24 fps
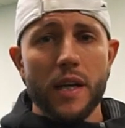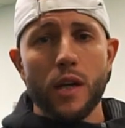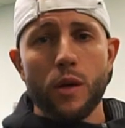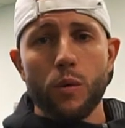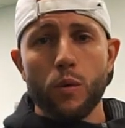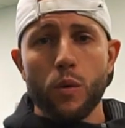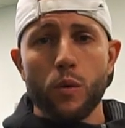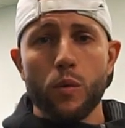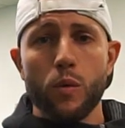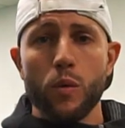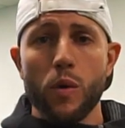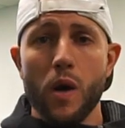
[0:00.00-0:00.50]
here
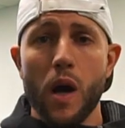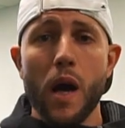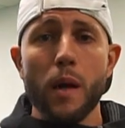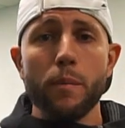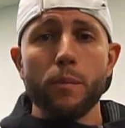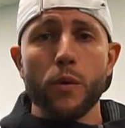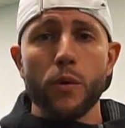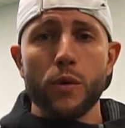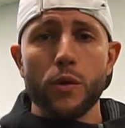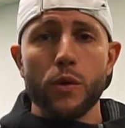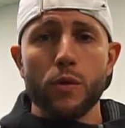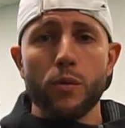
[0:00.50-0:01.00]
will
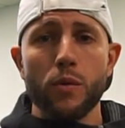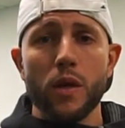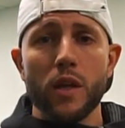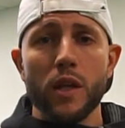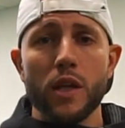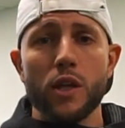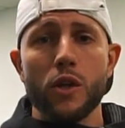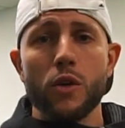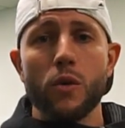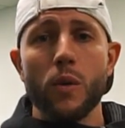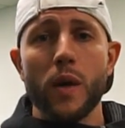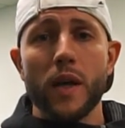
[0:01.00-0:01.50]
humble you
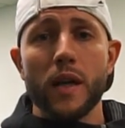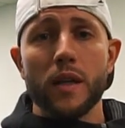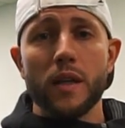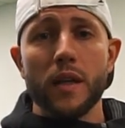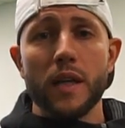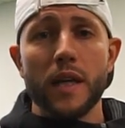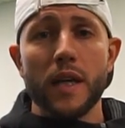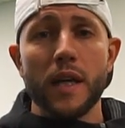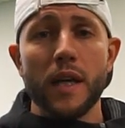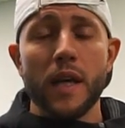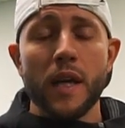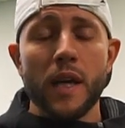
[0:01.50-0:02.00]
really
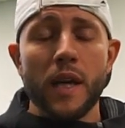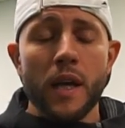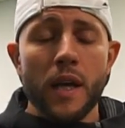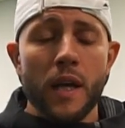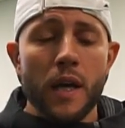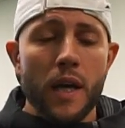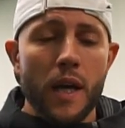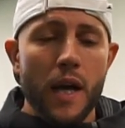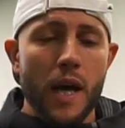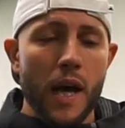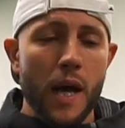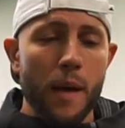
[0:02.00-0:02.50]
quickly.
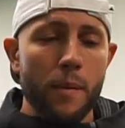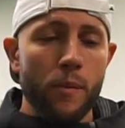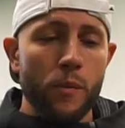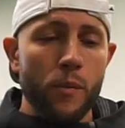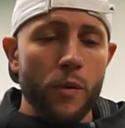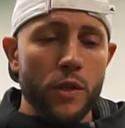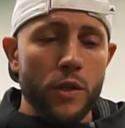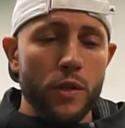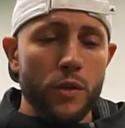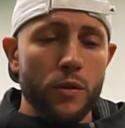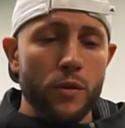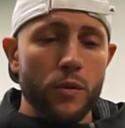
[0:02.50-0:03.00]

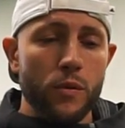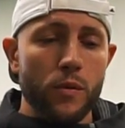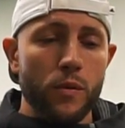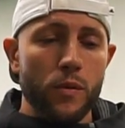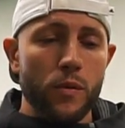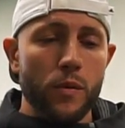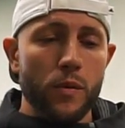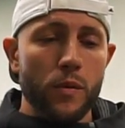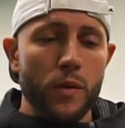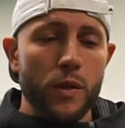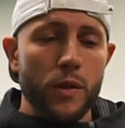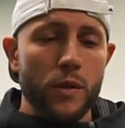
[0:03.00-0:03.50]

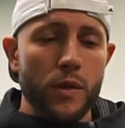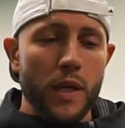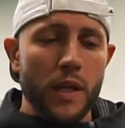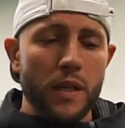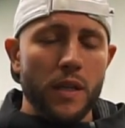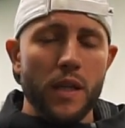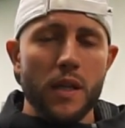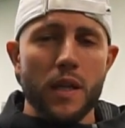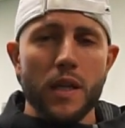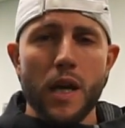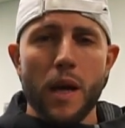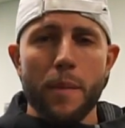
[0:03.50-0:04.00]
When you
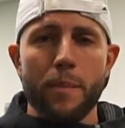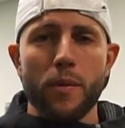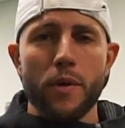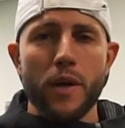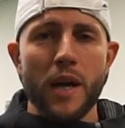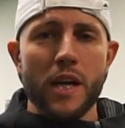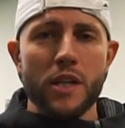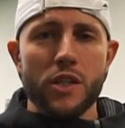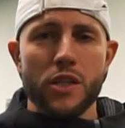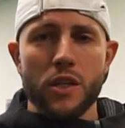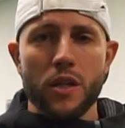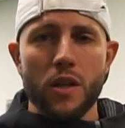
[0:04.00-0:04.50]
get to the
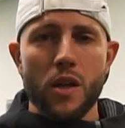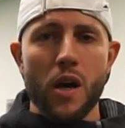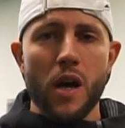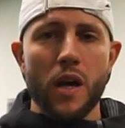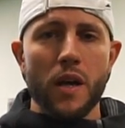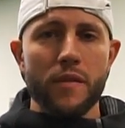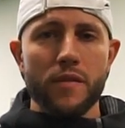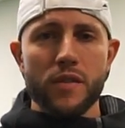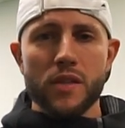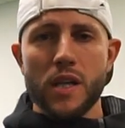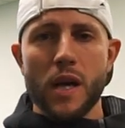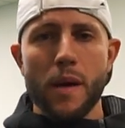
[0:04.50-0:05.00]
upper
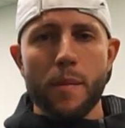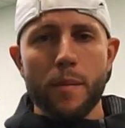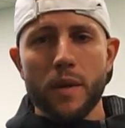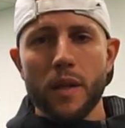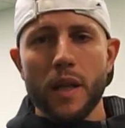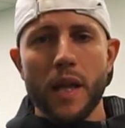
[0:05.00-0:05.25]
echelon of some